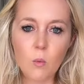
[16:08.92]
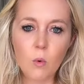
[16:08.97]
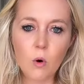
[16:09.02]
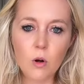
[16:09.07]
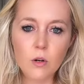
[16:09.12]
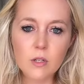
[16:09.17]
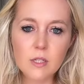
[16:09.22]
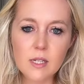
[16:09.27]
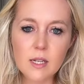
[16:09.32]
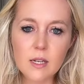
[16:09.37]

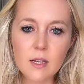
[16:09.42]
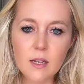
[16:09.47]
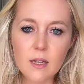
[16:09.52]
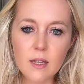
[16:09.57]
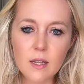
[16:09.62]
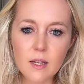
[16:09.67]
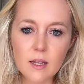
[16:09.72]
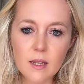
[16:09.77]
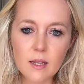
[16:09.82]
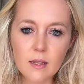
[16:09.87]
What
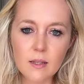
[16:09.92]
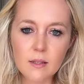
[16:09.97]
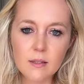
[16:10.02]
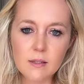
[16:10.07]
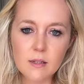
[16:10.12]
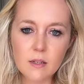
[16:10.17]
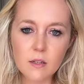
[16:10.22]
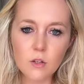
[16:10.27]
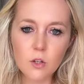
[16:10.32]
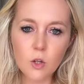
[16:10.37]

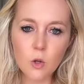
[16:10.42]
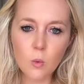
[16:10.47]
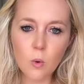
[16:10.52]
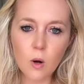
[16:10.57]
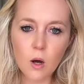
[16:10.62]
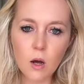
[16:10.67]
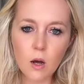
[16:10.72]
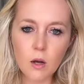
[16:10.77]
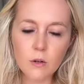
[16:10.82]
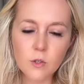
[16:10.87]
is
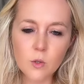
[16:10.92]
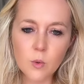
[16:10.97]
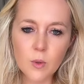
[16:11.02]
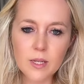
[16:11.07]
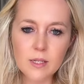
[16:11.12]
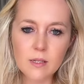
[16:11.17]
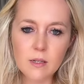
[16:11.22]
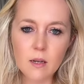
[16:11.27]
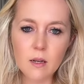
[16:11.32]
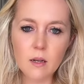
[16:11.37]
your
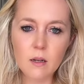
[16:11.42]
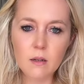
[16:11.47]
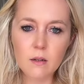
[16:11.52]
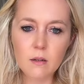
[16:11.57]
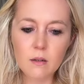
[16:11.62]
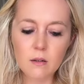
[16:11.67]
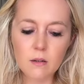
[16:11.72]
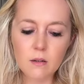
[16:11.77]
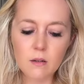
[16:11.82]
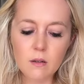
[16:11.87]
Twitter?
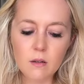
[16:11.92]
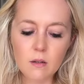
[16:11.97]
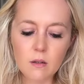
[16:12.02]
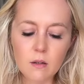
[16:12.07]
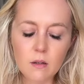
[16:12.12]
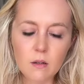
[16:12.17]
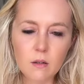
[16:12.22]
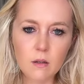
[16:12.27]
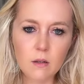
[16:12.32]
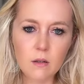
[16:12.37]

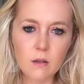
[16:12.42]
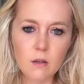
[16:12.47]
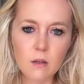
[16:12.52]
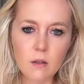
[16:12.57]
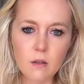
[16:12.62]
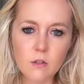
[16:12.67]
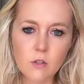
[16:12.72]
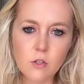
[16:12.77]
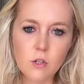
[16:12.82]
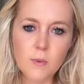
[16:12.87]

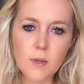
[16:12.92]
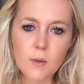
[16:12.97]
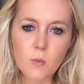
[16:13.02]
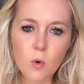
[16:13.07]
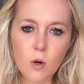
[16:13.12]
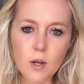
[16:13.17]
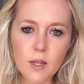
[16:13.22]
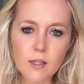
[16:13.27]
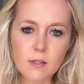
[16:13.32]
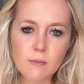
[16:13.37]
Do you
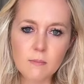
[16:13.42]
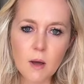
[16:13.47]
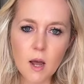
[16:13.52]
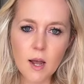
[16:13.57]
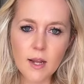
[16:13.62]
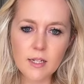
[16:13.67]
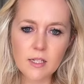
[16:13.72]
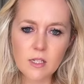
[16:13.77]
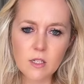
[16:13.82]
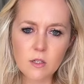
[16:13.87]
mean what is
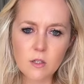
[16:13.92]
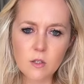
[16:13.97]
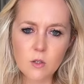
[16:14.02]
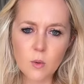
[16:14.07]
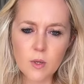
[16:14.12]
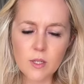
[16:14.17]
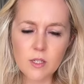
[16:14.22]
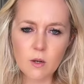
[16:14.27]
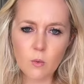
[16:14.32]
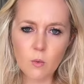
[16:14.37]
my
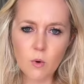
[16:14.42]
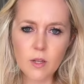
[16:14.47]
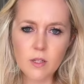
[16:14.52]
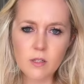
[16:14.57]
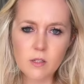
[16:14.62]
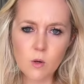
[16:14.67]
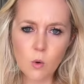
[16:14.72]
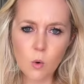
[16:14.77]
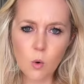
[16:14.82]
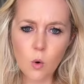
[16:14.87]
Twitter? What
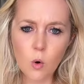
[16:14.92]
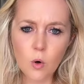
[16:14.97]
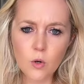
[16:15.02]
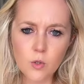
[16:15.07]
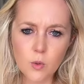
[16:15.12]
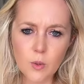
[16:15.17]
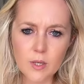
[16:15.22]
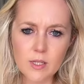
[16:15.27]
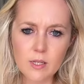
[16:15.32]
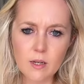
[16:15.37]
is your
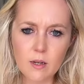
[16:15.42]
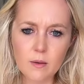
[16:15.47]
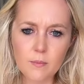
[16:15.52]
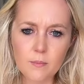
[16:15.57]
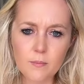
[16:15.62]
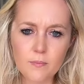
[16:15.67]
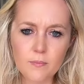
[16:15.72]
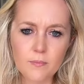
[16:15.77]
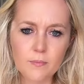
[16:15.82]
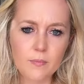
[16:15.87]

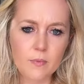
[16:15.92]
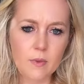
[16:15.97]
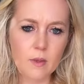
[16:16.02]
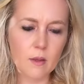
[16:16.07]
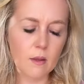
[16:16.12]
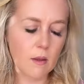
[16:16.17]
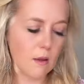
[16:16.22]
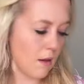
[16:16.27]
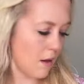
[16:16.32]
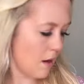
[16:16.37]
Twitter?
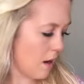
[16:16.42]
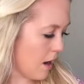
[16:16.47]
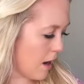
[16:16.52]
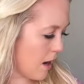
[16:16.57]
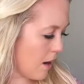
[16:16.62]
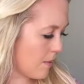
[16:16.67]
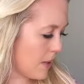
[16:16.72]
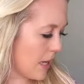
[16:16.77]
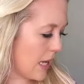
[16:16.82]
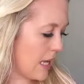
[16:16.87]

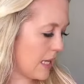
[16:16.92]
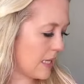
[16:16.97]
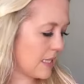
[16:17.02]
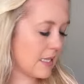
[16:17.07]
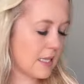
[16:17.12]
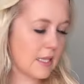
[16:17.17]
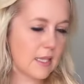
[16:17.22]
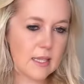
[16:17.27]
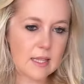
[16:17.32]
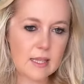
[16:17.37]
It
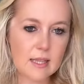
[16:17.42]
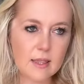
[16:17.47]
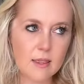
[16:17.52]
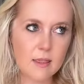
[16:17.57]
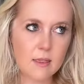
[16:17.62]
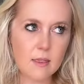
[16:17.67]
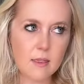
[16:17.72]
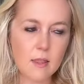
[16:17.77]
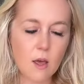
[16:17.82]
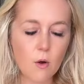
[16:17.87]
is...
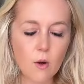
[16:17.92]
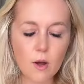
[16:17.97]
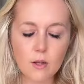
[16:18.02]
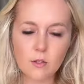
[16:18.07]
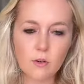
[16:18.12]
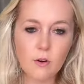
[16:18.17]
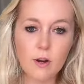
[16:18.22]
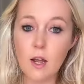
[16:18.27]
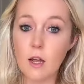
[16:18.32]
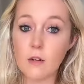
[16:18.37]
No,
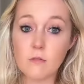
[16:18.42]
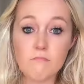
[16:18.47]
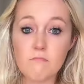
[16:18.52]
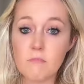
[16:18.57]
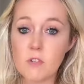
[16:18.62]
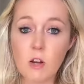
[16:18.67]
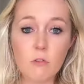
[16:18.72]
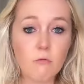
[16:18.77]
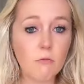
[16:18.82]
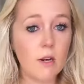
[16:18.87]
sorry, I
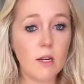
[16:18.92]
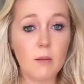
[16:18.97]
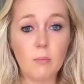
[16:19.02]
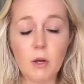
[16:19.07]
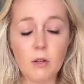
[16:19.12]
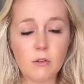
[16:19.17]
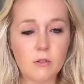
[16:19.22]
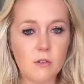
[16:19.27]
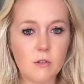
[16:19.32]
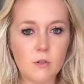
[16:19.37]
don't really
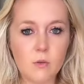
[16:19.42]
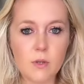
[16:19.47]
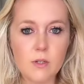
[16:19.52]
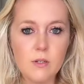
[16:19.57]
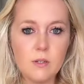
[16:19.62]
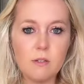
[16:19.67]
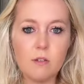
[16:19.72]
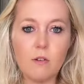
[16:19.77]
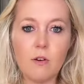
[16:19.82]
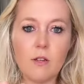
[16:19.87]
post on
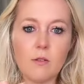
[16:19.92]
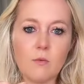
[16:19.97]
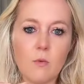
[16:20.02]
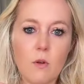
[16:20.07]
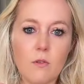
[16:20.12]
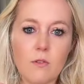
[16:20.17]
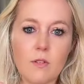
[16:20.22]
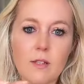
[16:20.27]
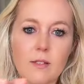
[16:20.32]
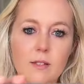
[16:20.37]
Twitter. Sorry, is
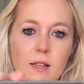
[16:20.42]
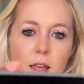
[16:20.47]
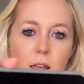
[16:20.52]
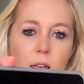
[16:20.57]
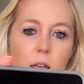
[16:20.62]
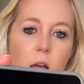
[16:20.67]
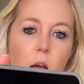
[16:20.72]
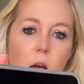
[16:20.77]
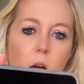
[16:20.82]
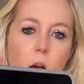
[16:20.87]
what I was going to
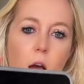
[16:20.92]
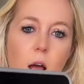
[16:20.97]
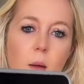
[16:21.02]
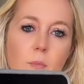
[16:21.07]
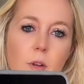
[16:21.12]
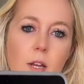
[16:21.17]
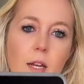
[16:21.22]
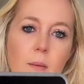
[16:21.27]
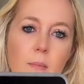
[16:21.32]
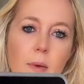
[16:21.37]
say.
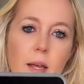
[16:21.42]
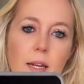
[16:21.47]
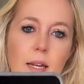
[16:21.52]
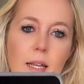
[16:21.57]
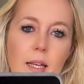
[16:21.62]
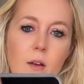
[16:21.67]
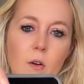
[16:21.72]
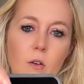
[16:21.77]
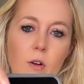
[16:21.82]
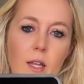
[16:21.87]
I'm really
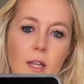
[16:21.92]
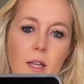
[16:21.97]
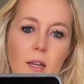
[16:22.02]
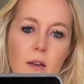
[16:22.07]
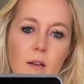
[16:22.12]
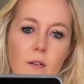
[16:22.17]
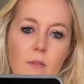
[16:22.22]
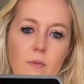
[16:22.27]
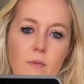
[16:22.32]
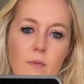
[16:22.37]
mainly on
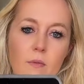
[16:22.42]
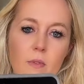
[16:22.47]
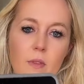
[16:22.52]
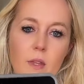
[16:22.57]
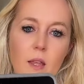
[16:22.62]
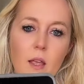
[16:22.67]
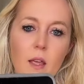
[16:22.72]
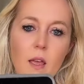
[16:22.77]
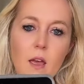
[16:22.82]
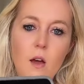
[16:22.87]
here.
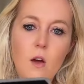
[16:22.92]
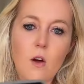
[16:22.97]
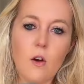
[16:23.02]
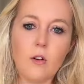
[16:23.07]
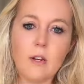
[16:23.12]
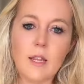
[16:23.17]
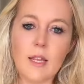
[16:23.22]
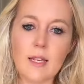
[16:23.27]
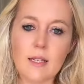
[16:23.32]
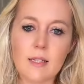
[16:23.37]

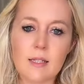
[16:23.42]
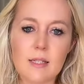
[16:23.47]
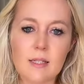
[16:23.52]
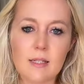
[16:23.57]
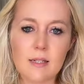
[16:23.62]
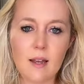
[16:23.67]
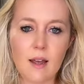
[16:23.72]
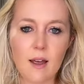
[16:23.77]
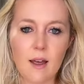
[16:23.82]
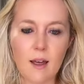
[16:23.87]
On
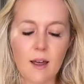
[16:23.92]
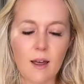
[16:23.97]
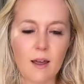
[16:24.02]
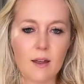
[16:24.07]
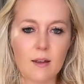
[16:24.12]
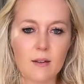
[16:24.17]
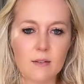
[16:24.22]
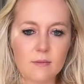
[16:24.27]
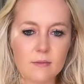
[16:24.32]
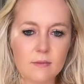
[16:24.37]

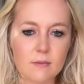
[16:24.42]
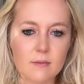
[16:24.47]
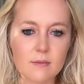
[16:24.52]
Insta.